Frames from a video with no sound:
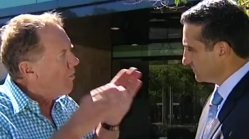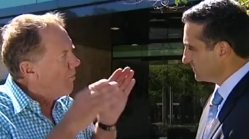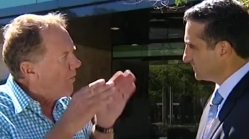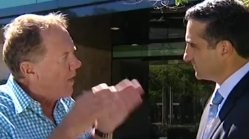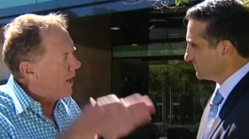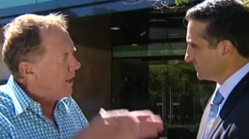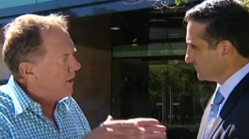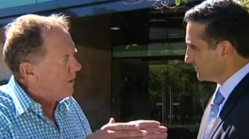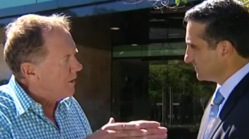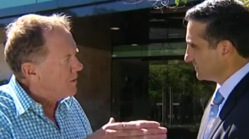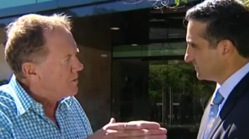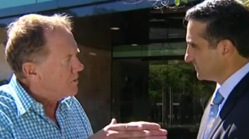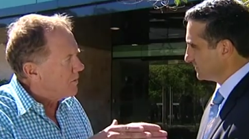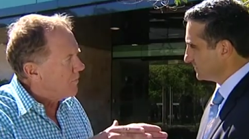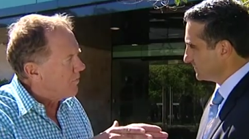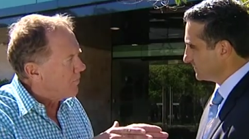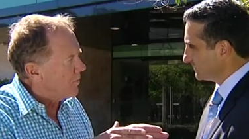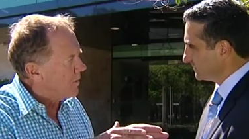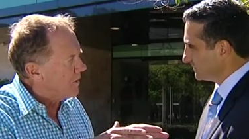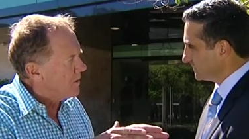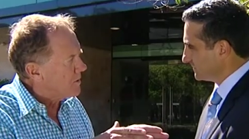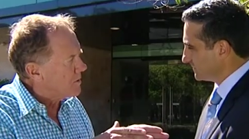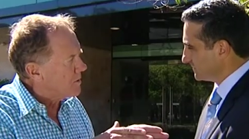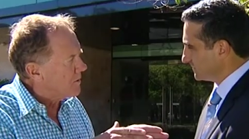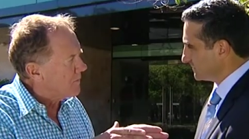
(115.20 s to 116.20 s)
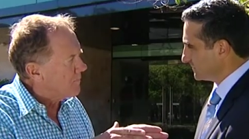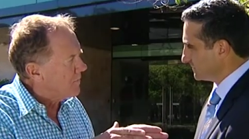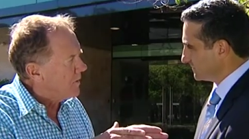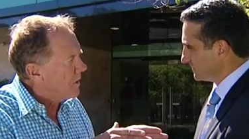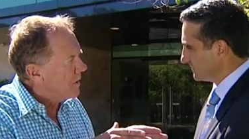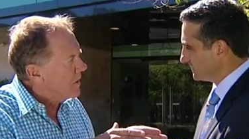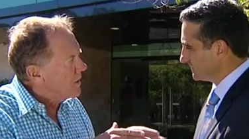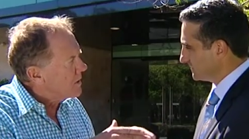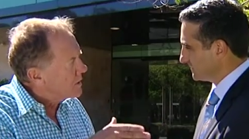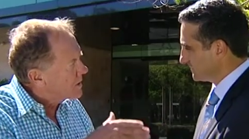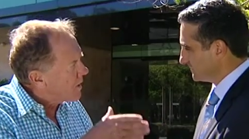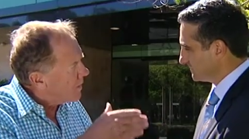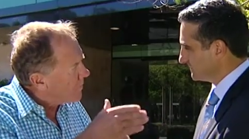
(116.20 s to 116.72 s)
Speaker 1: that is impressive.
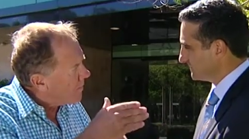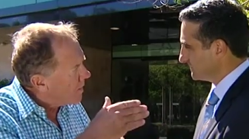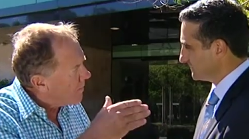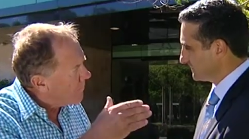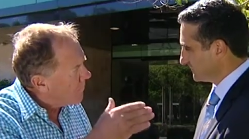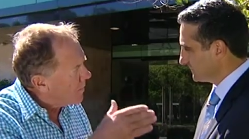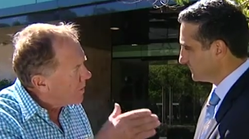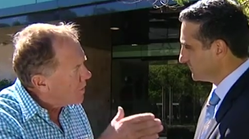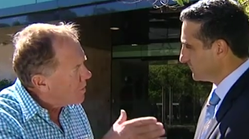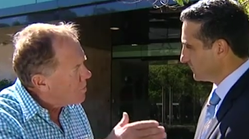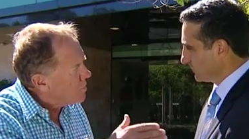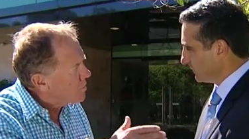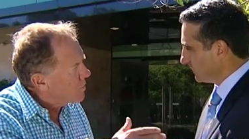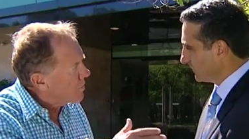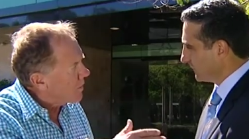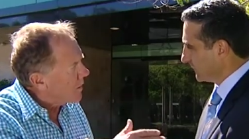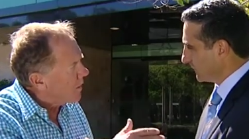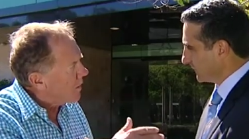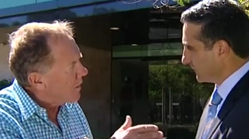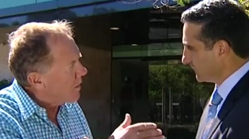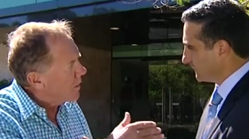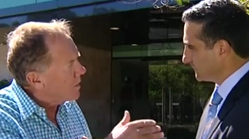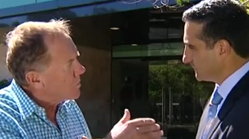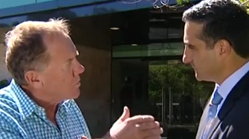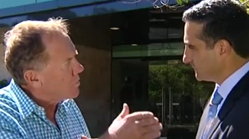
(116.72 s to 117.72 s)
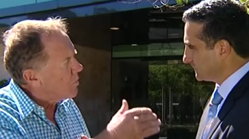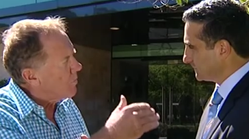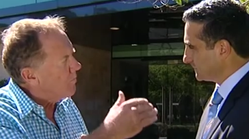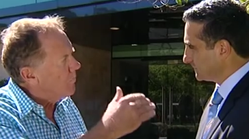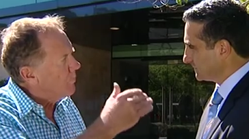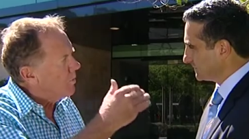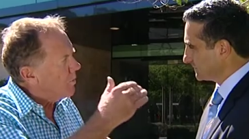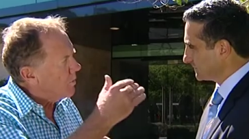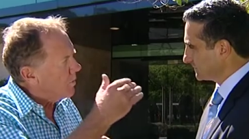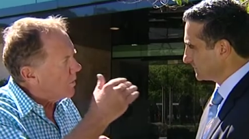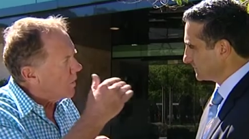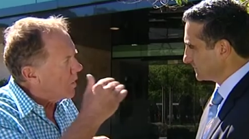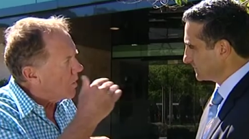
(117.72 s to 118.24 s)
So that means you can get your
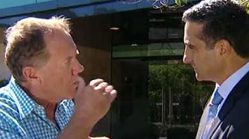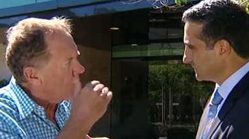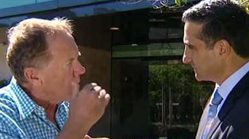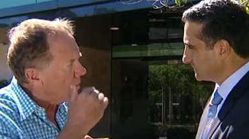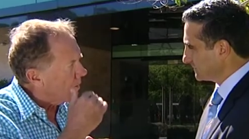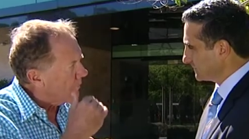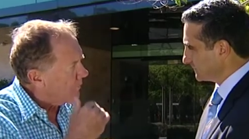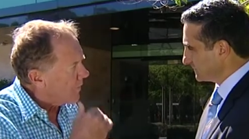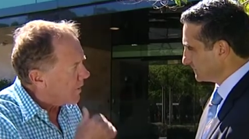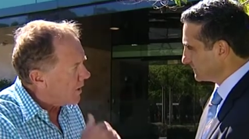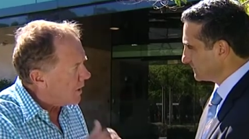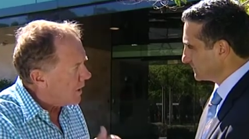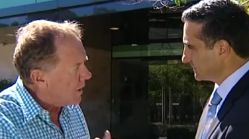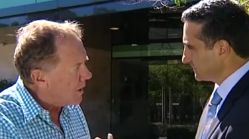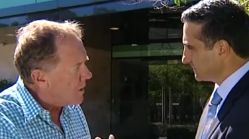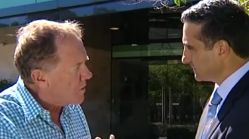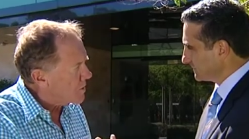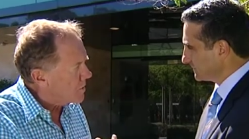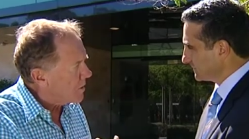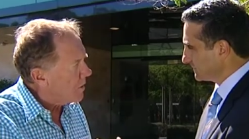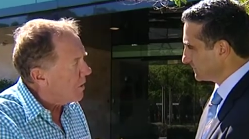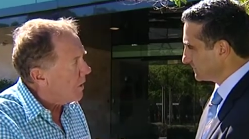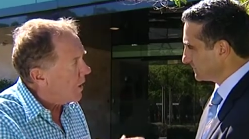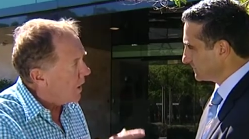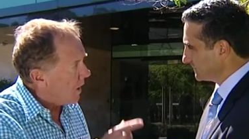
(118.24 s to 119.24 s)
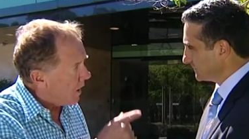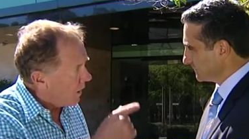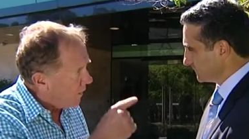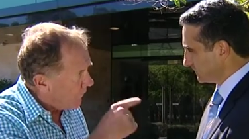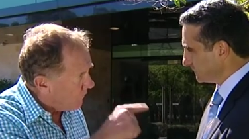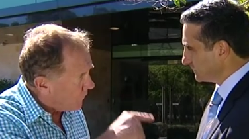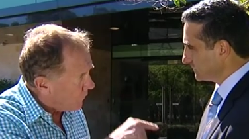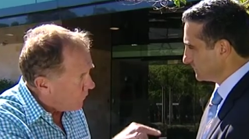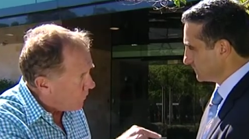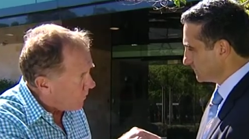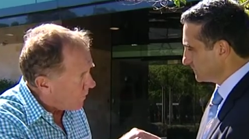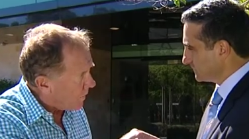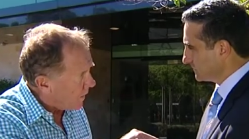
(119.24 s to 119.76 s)
building qualification, if
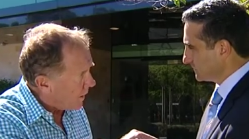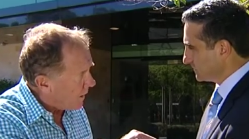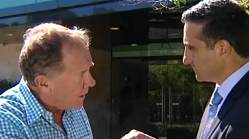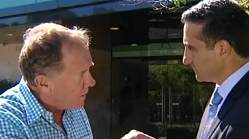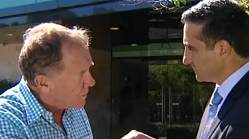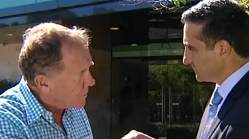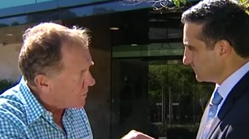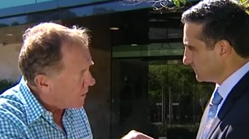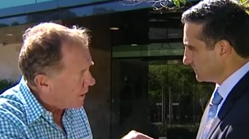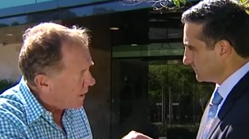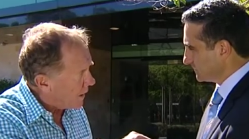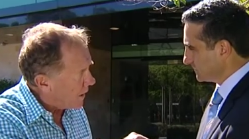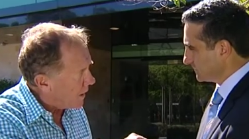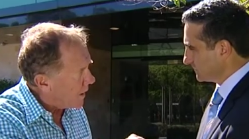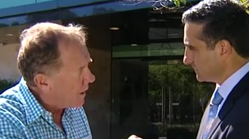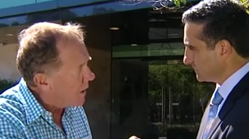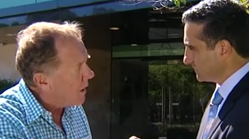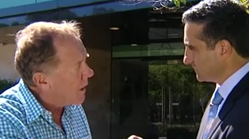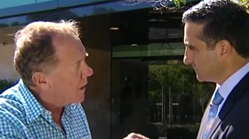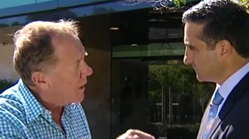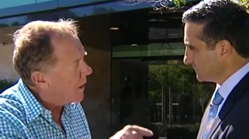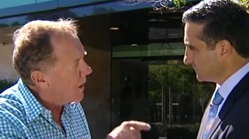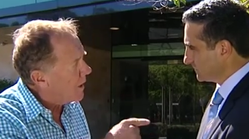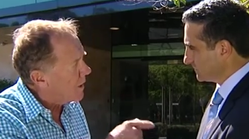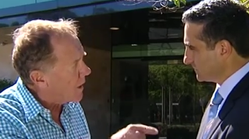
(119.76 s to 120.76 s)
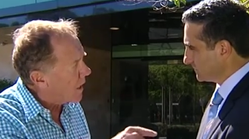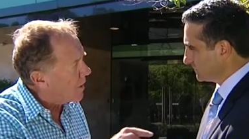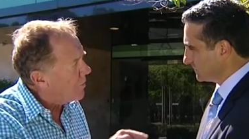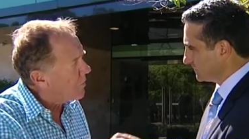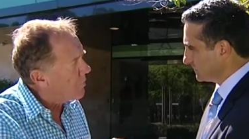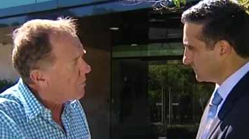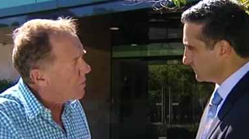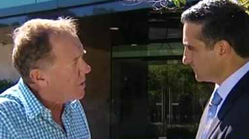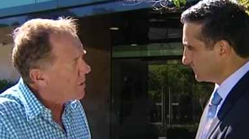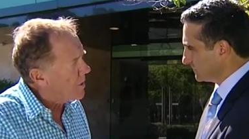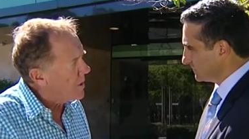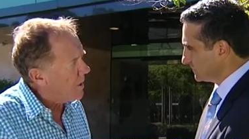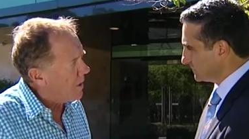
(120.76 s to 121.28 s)
you're with the HIA, in under a
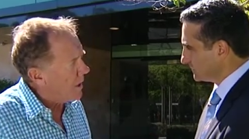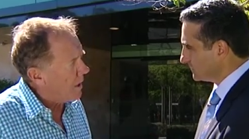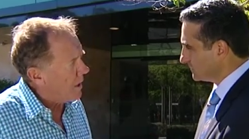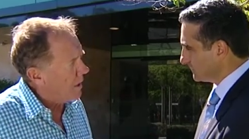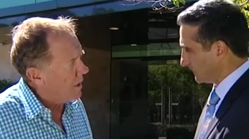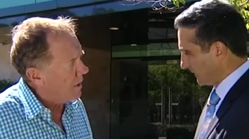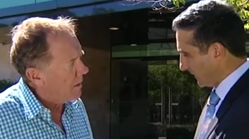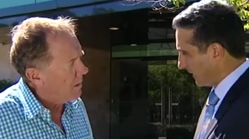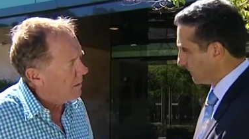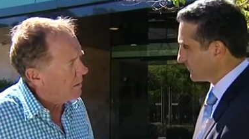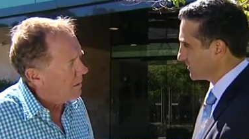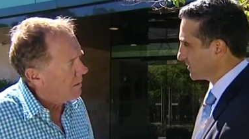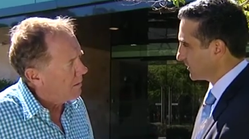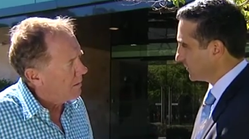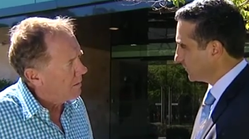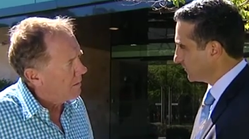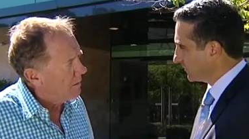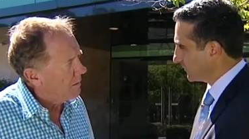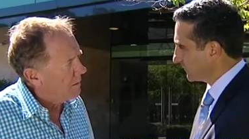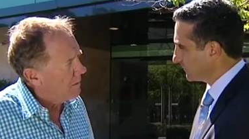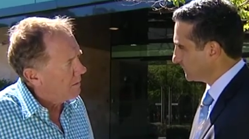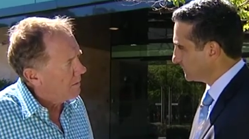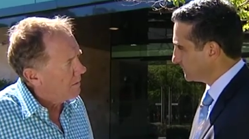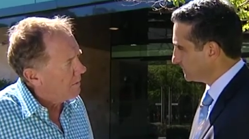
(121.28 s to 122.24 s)
year. Absolutely.